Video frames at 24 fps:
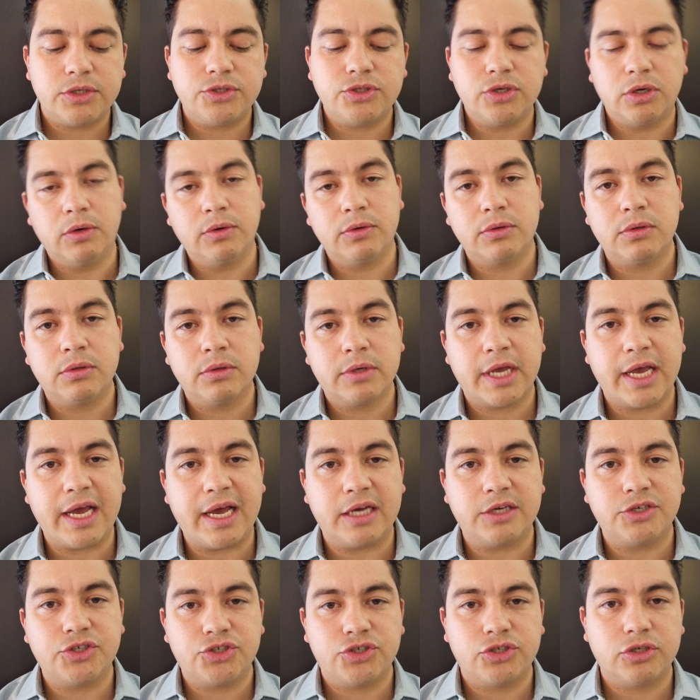total
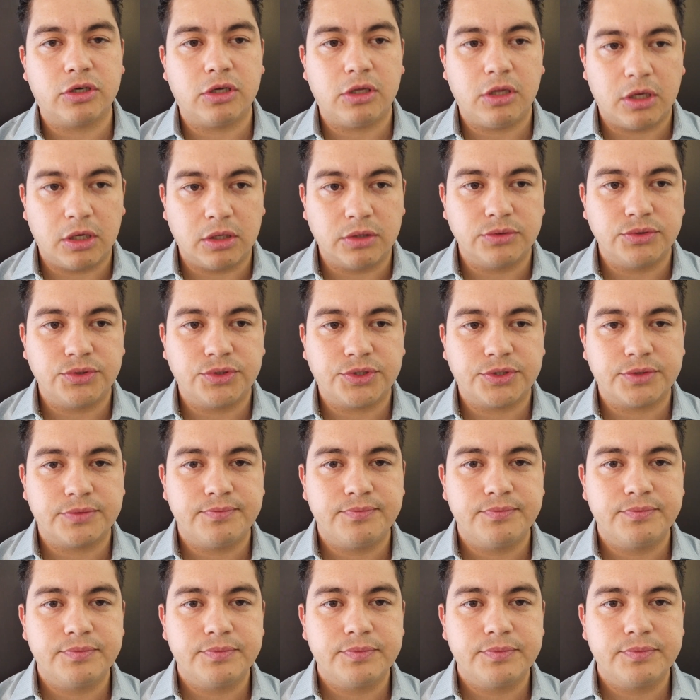cash to close.